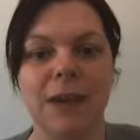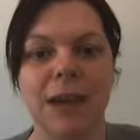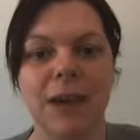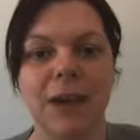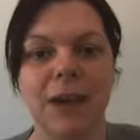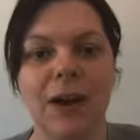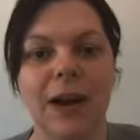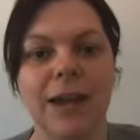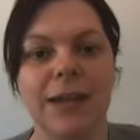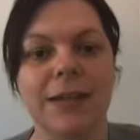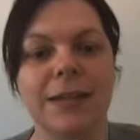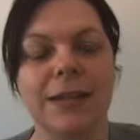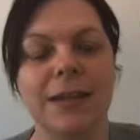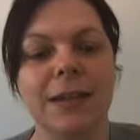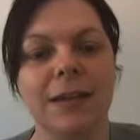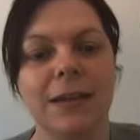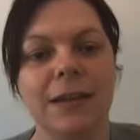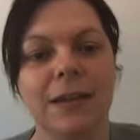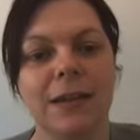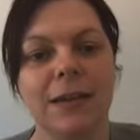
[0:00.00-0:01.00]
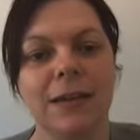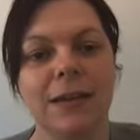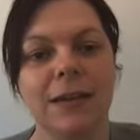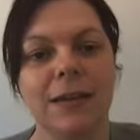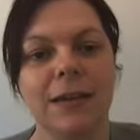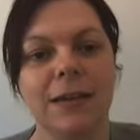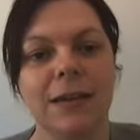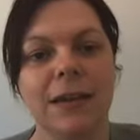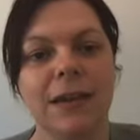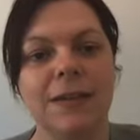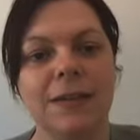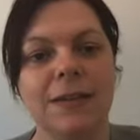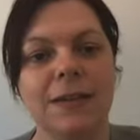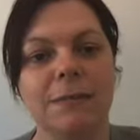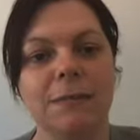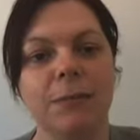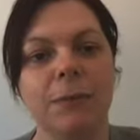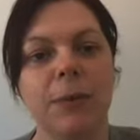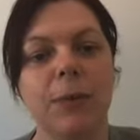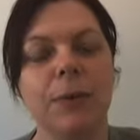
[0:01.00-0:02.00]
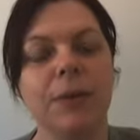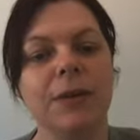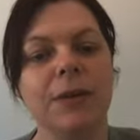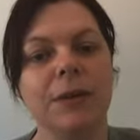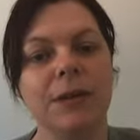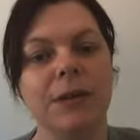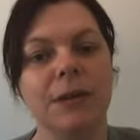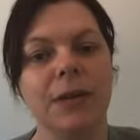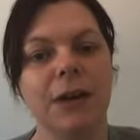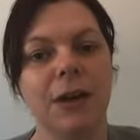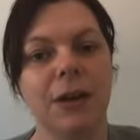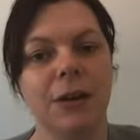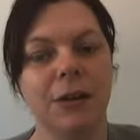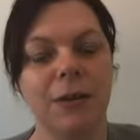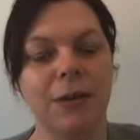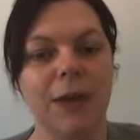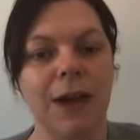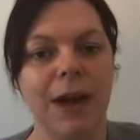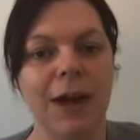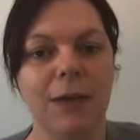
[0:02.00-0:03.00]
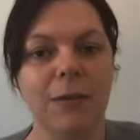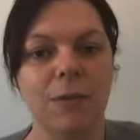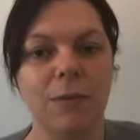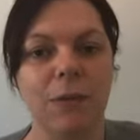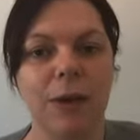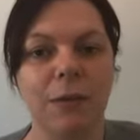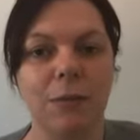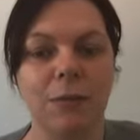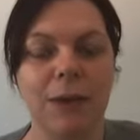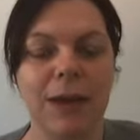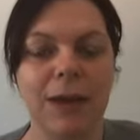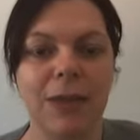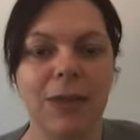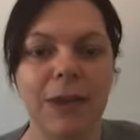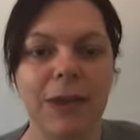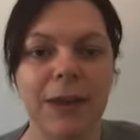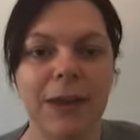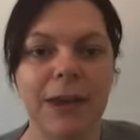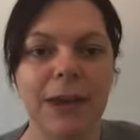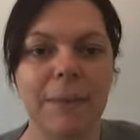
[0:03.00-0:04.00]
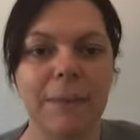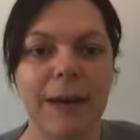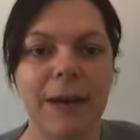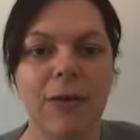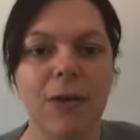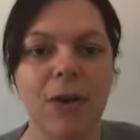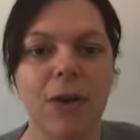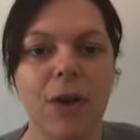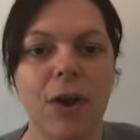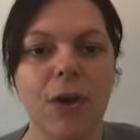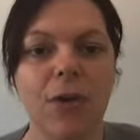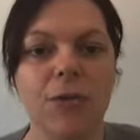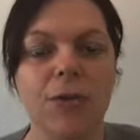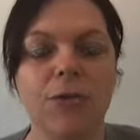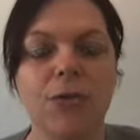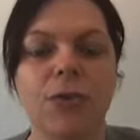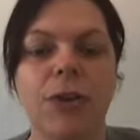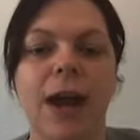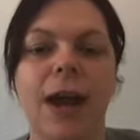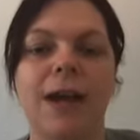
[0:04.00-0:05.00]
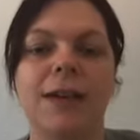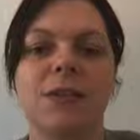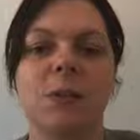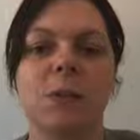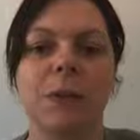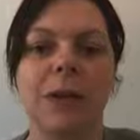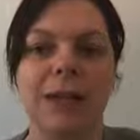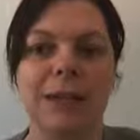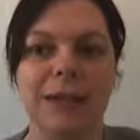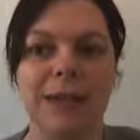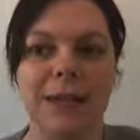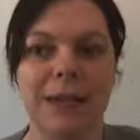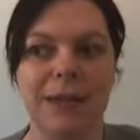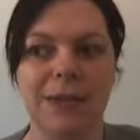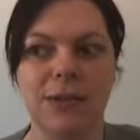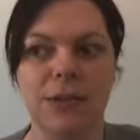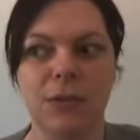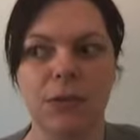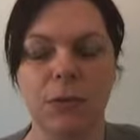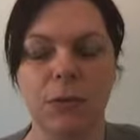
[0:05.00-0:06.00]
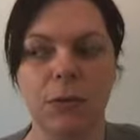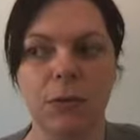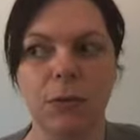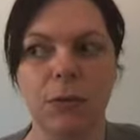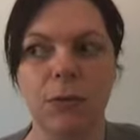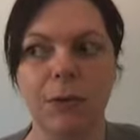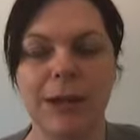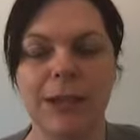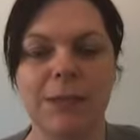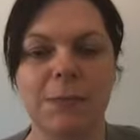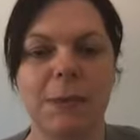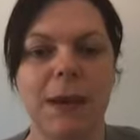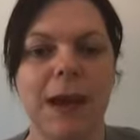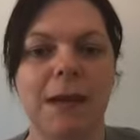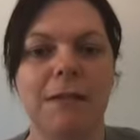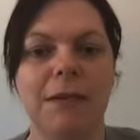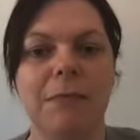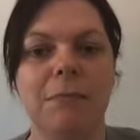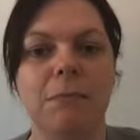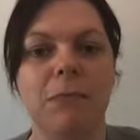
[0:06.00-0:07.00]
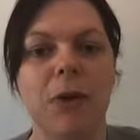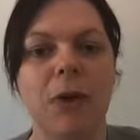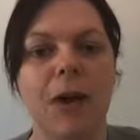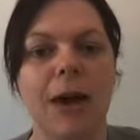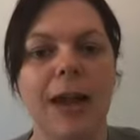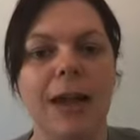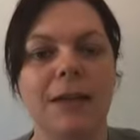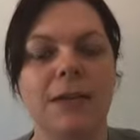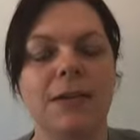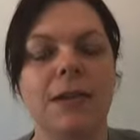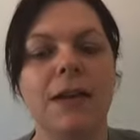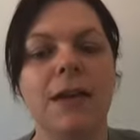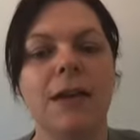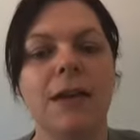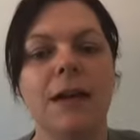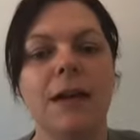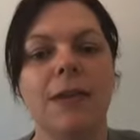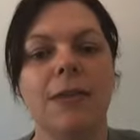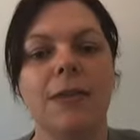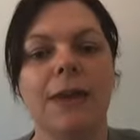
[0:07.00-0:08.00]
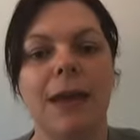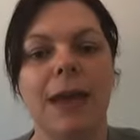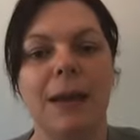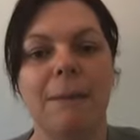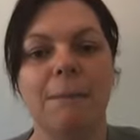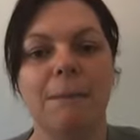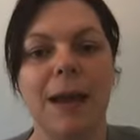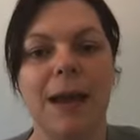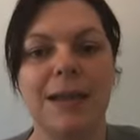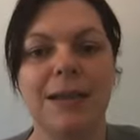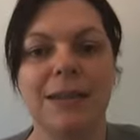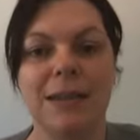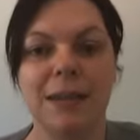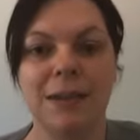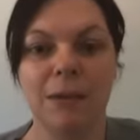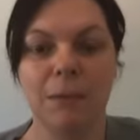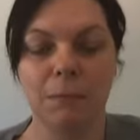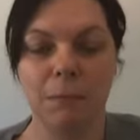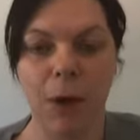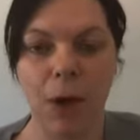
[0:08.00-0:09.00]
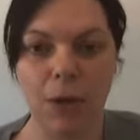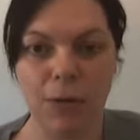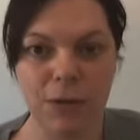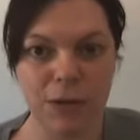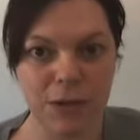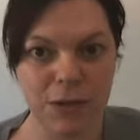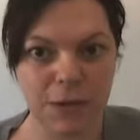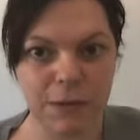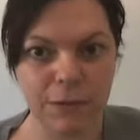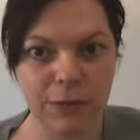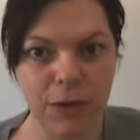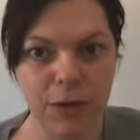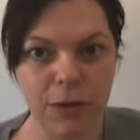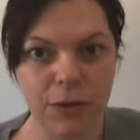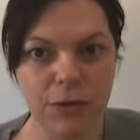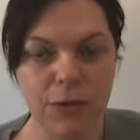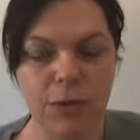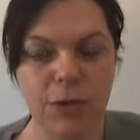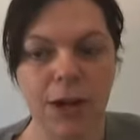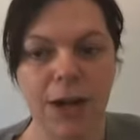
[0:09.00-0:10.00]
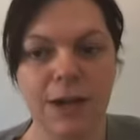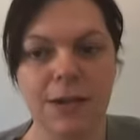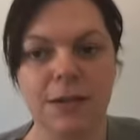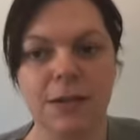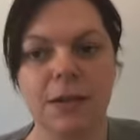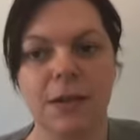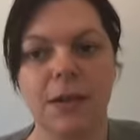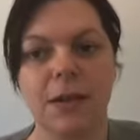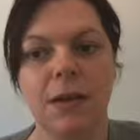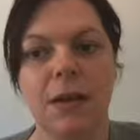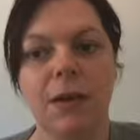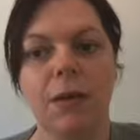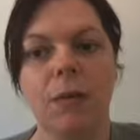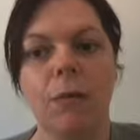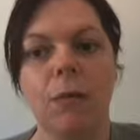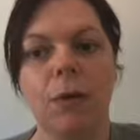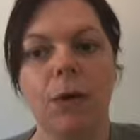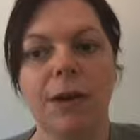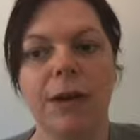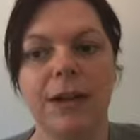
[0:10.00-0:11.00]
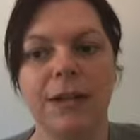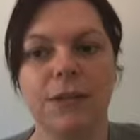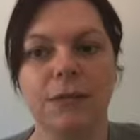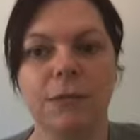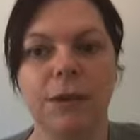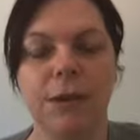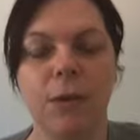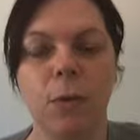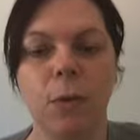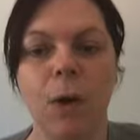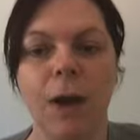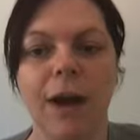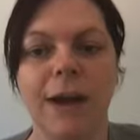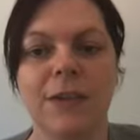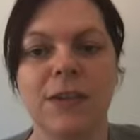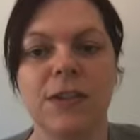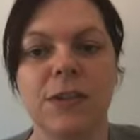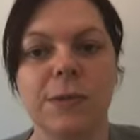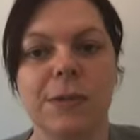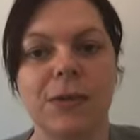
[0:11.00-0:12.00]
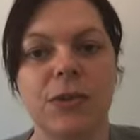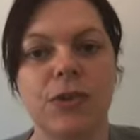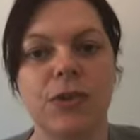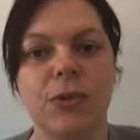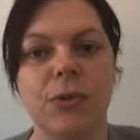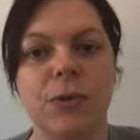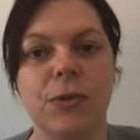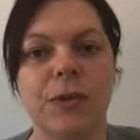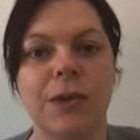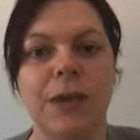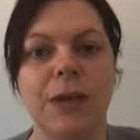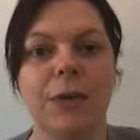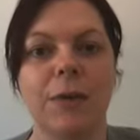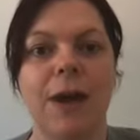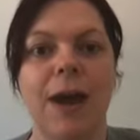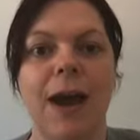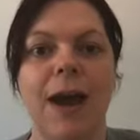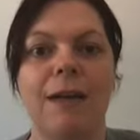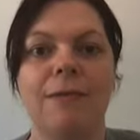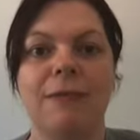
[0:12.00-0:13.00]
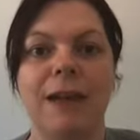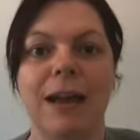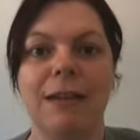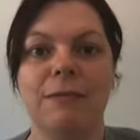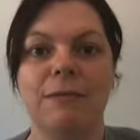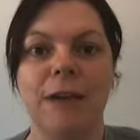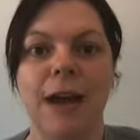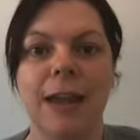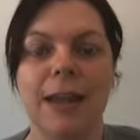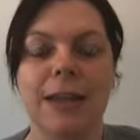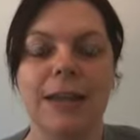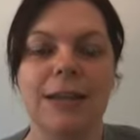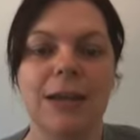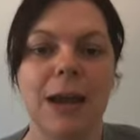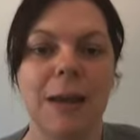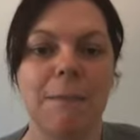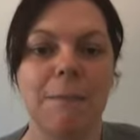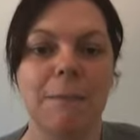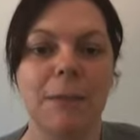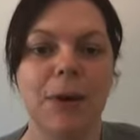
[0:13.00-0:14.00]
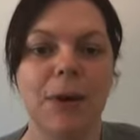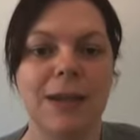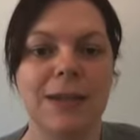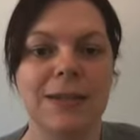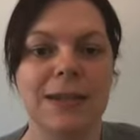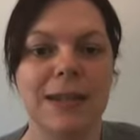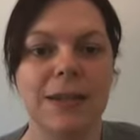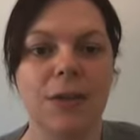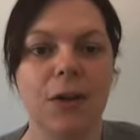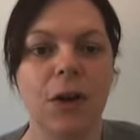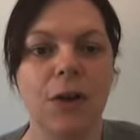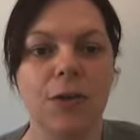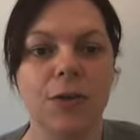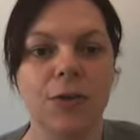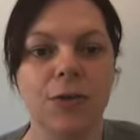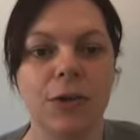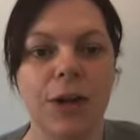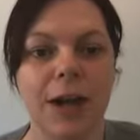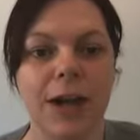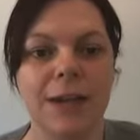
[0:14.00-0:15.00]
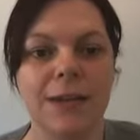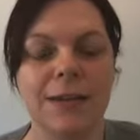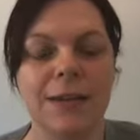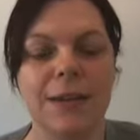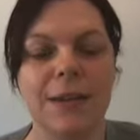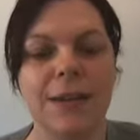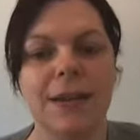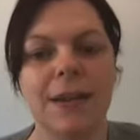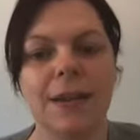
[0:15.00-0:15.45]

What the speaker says: guide. It's important, though, that when we're thinking about a contract, we need to always bear in mind the basic components of a contract, what is required to ensure that you have a valid and binding contract.